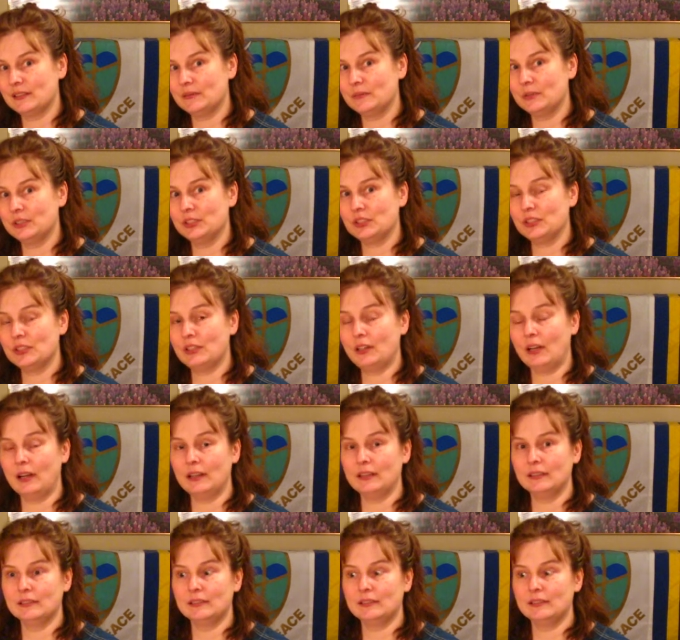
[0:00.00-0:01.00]
which
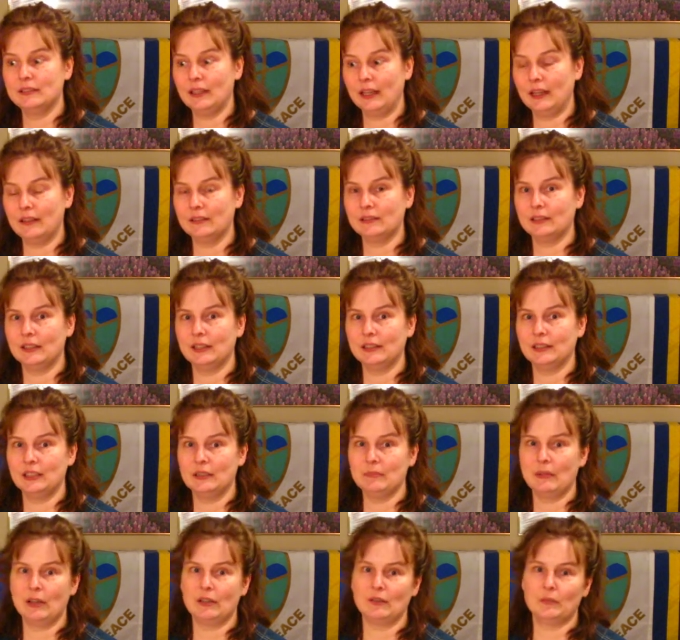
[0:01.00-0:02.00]
cut down on the
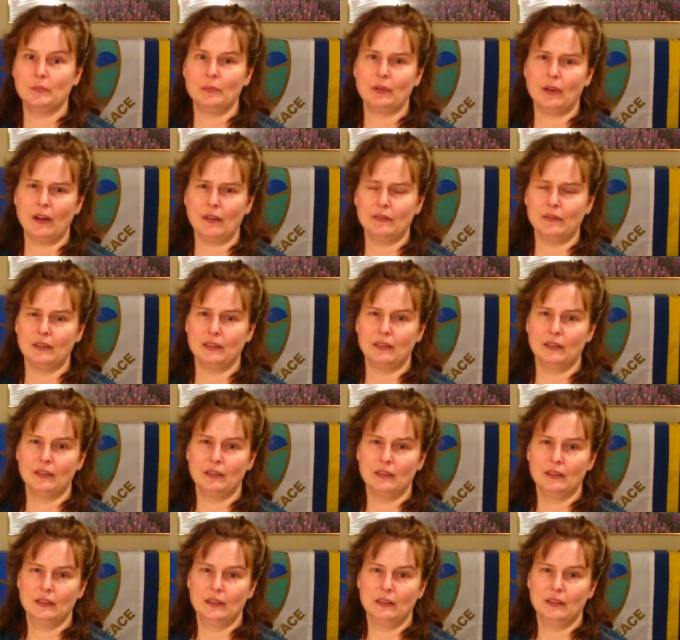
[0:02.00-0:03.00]
amount of profit
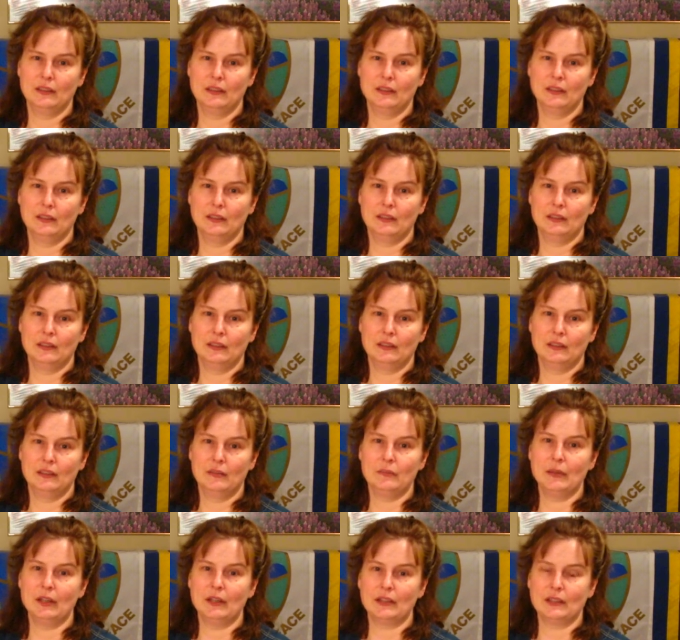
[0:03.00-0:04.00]

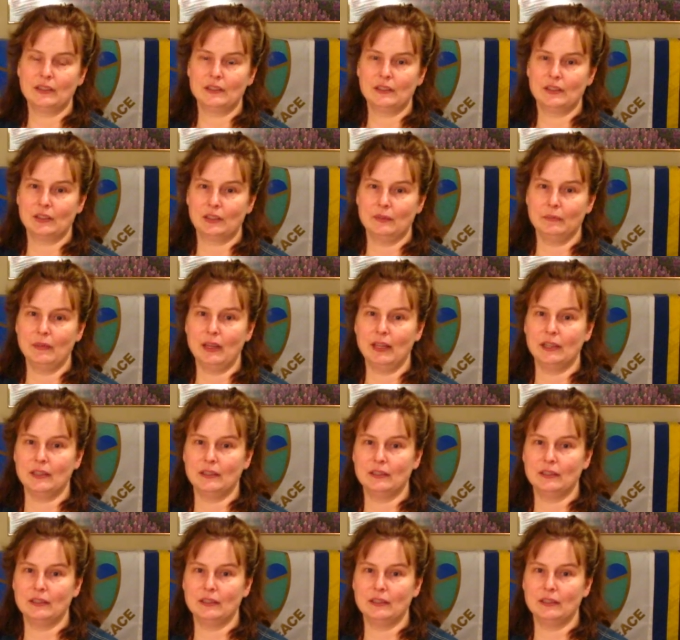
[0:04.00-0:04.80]
Americans could make.